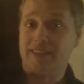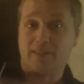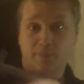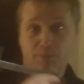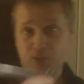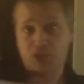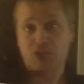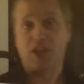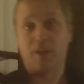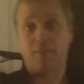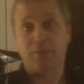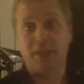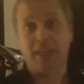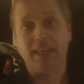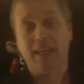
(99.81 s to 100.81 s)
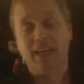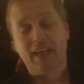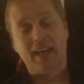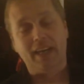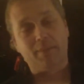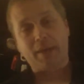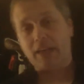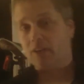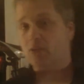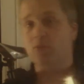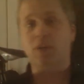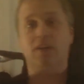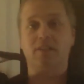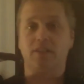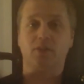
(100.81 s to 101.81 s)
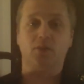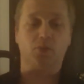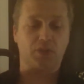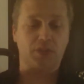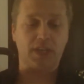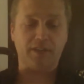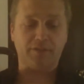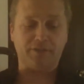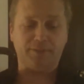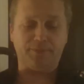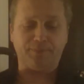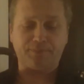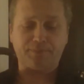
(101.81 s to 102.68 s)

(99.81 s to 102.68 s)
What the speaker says: They're a British company and they make all kinds of cool stuff.